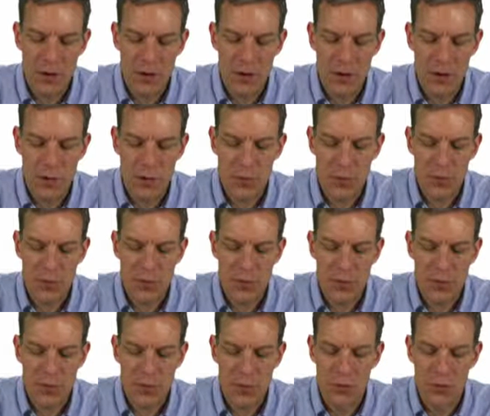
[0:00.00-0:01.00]
and
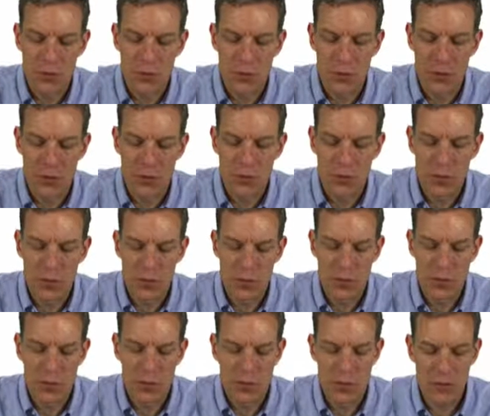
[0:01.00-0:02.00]
person 2 doing
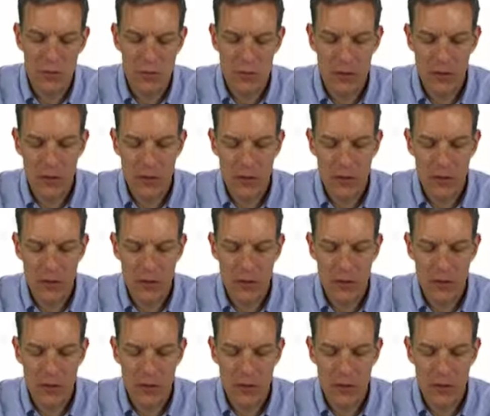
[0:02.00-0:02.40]
2/3.